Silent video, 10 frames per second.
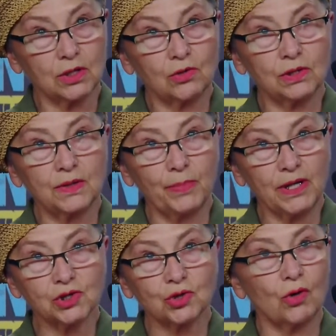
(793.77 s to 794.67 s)
This
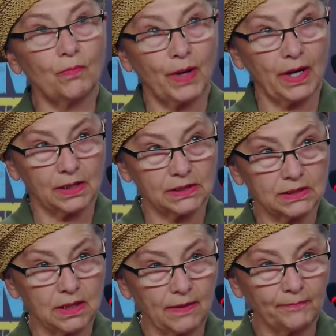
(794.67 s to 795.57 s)
all changed
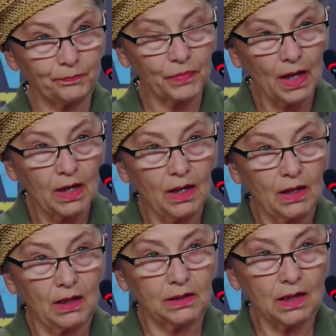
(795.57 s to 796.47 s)
when on the
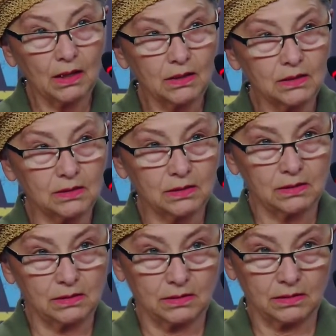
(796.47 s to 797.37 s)
1st of
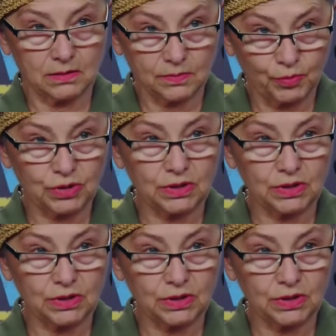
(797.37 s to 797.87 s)
March,